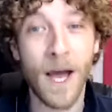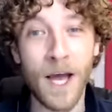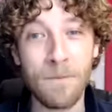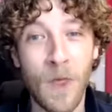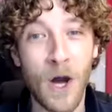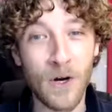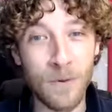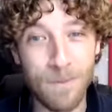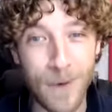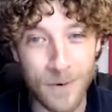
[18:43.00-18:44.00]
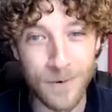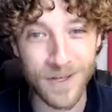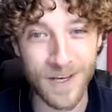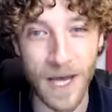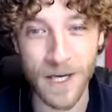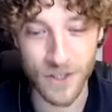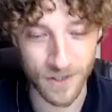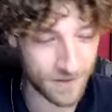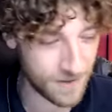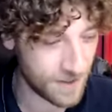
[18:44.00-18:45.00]
And on both
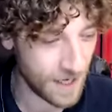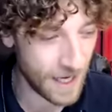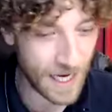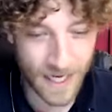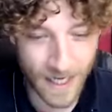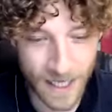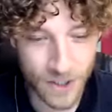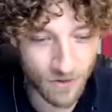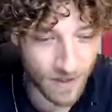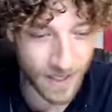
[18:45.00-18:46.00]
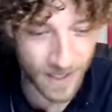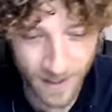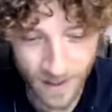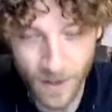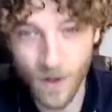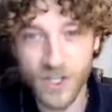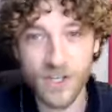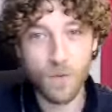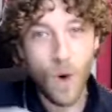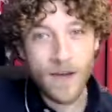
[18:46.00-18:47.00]
occasions, he literally
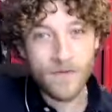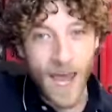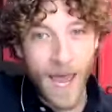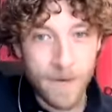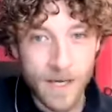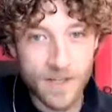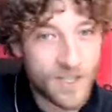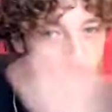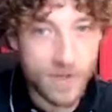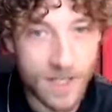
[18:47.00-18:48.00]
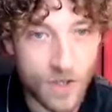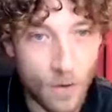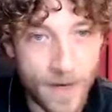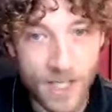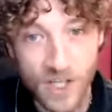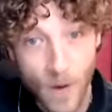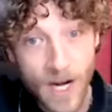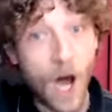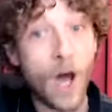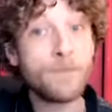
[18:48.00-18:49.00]
just waved it at me. As soon as he saw me, he just
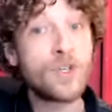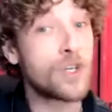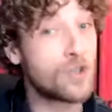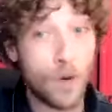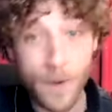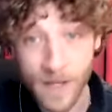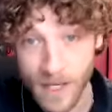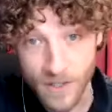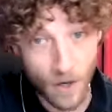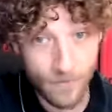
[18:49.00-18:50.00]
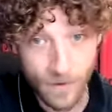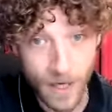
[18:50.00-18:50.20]
went, I'm just dropping this off.